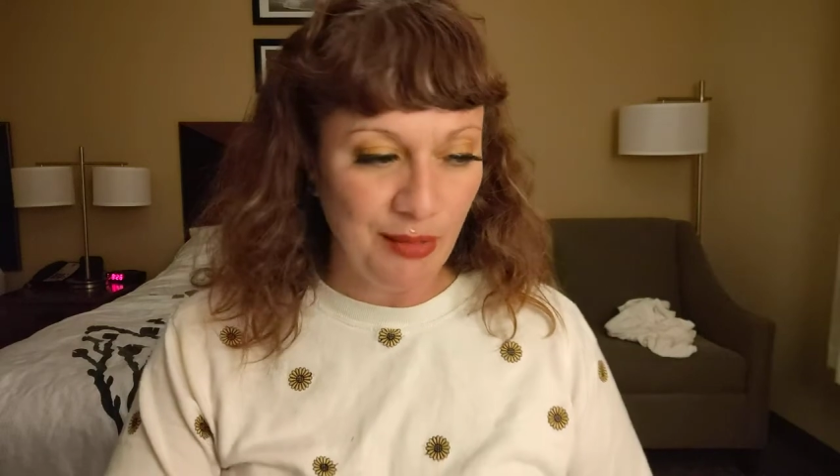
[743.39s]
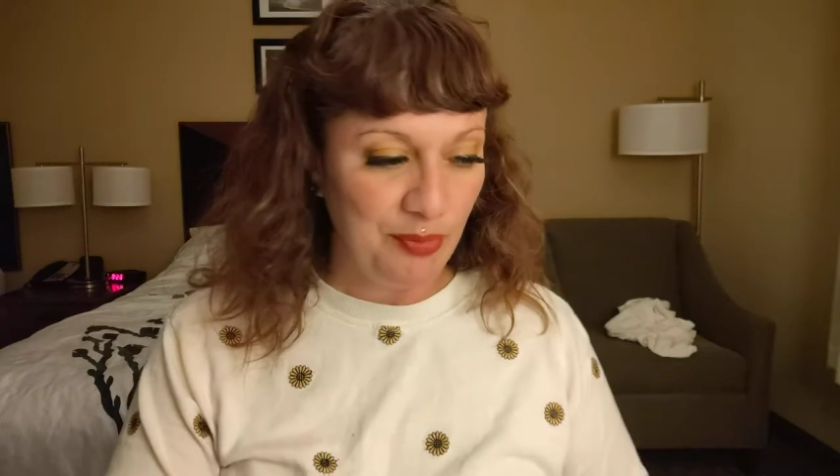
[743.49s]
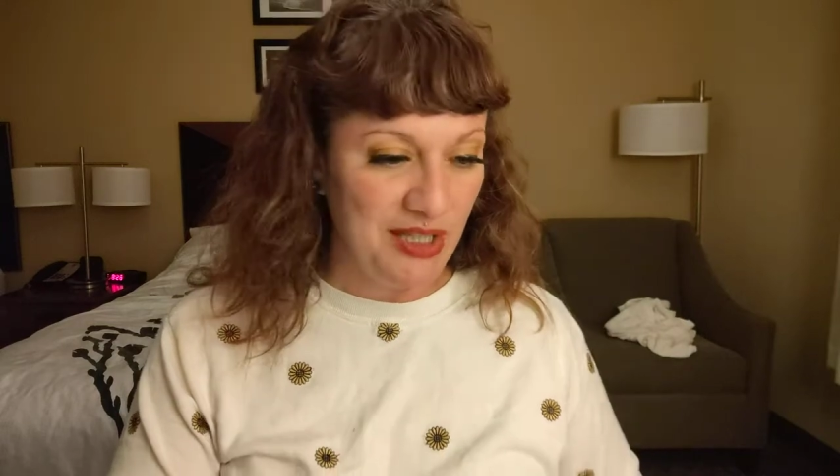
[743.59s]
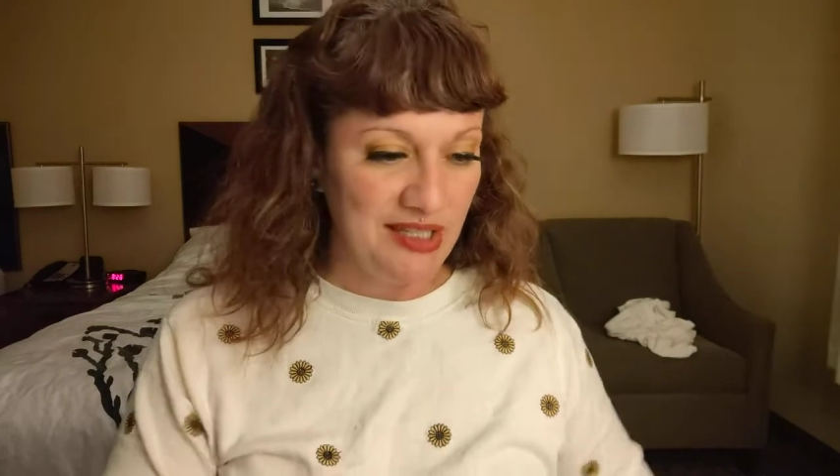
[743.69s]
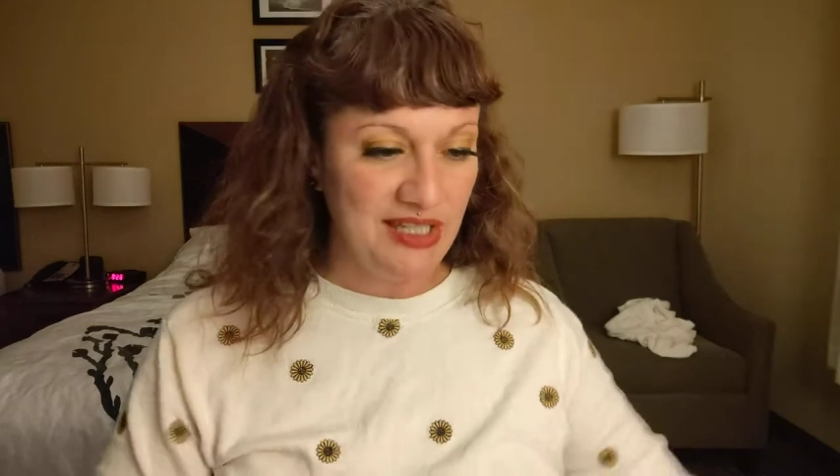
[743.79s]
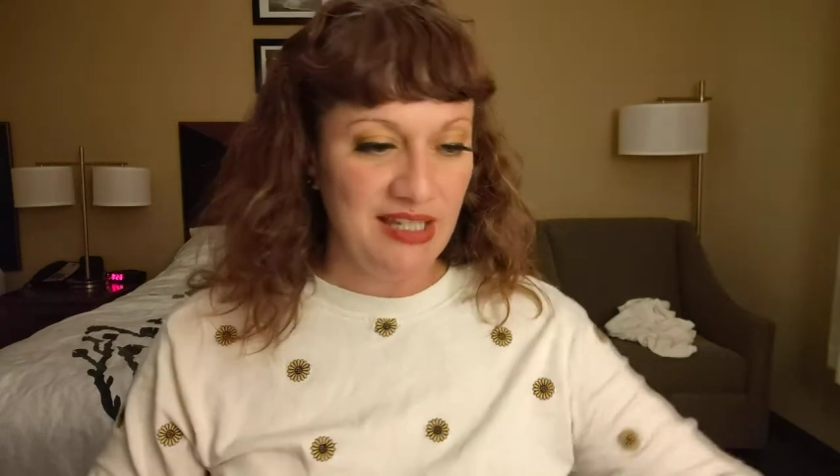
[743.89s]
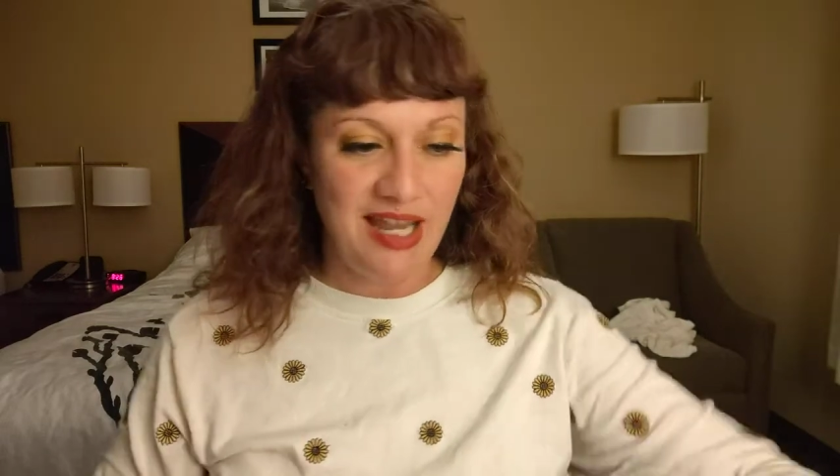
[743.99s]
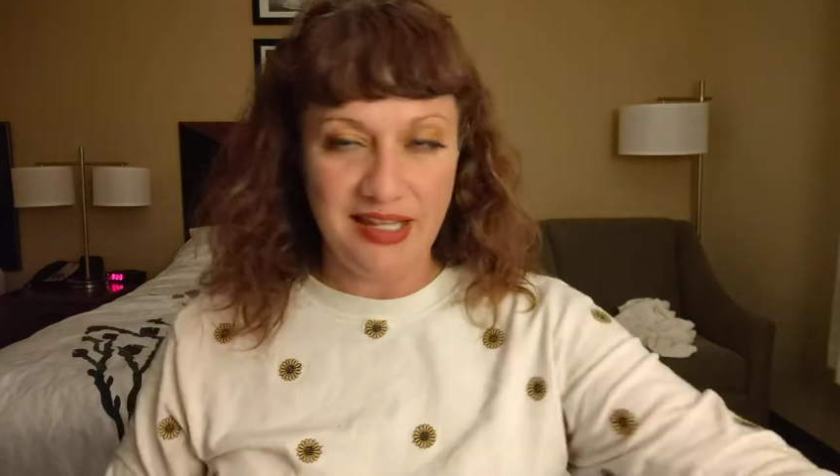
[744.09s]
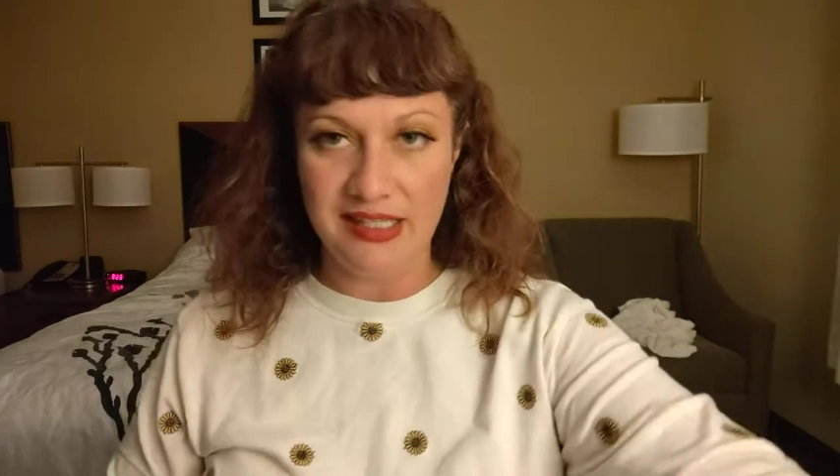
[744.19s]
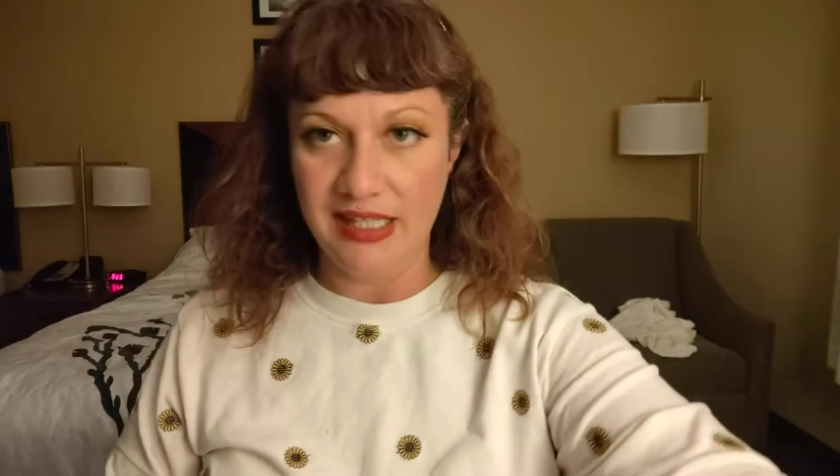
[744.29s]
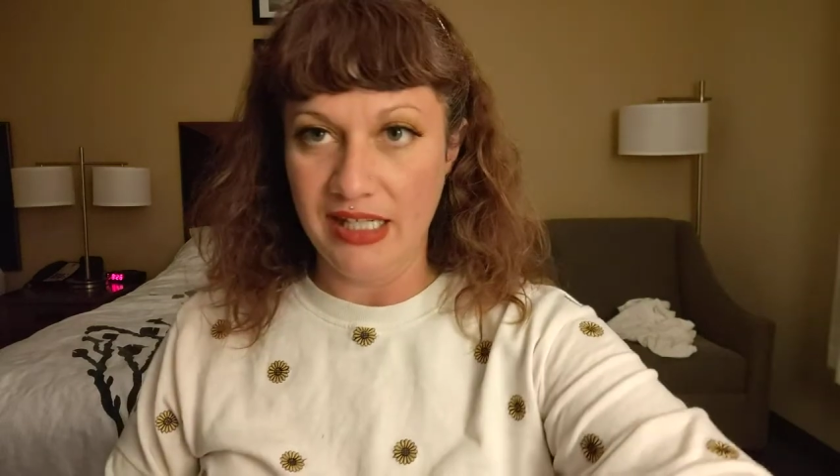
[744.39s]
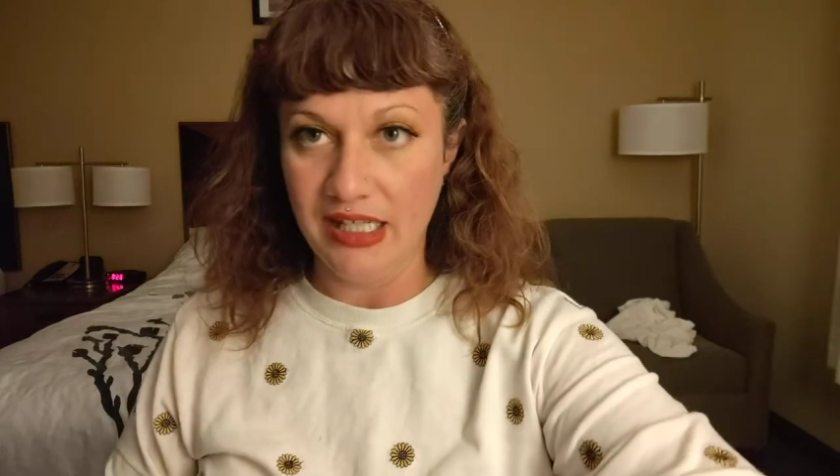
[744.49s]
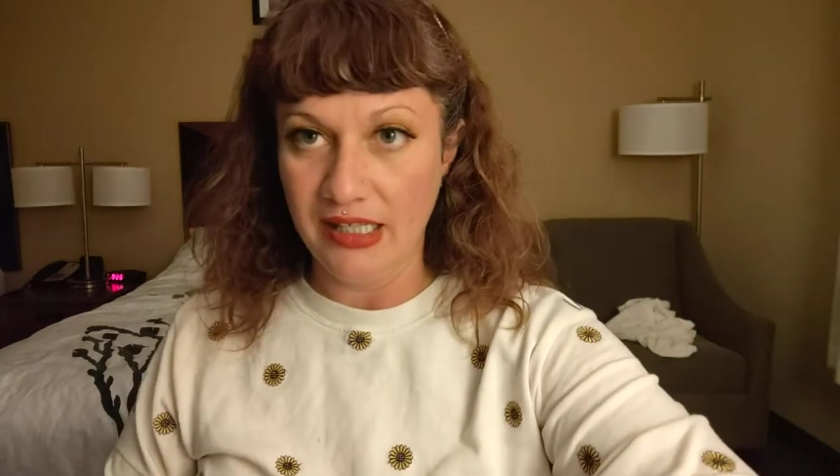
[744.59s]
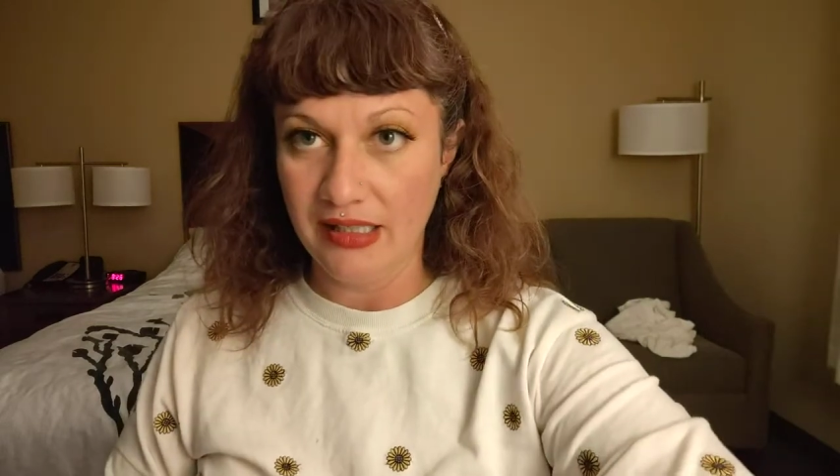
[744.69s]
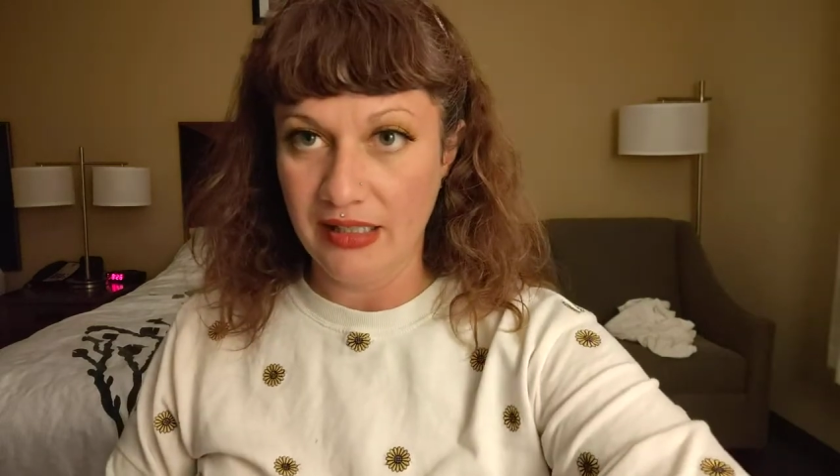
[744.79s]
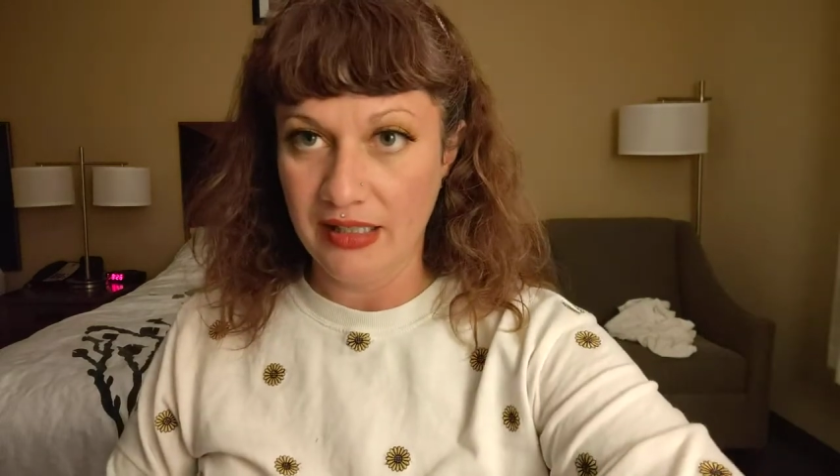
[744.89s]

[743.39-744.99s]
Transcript: up that's testing